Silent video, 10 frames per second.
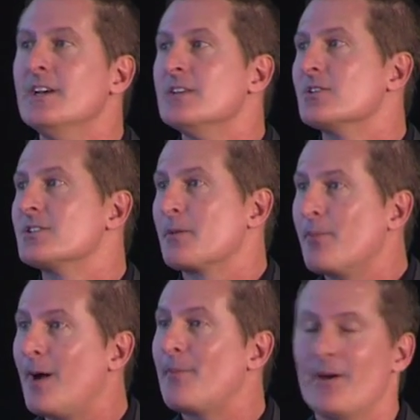So it's like,
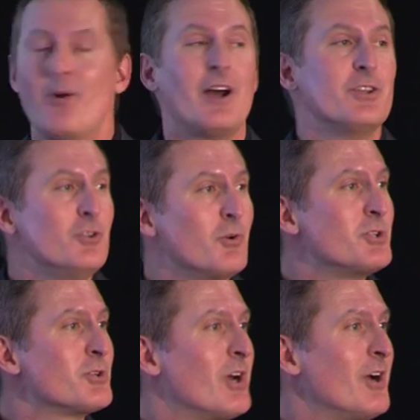Popeye, wow, you knew
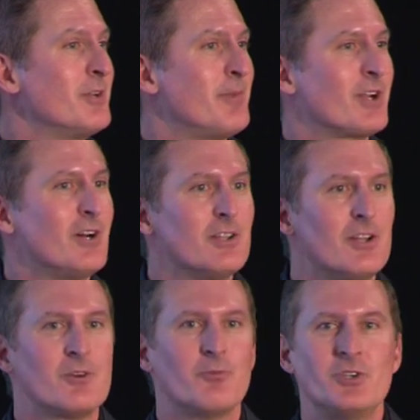what you're talking about all
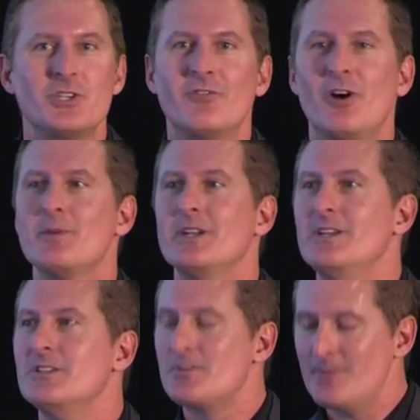along. We should have all been
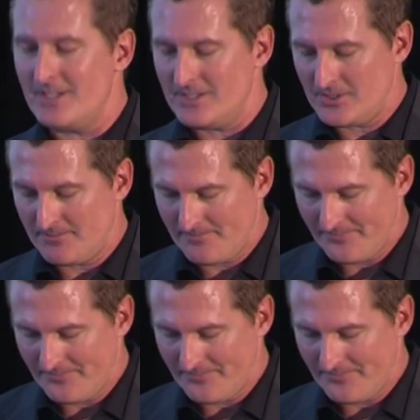eating spinach.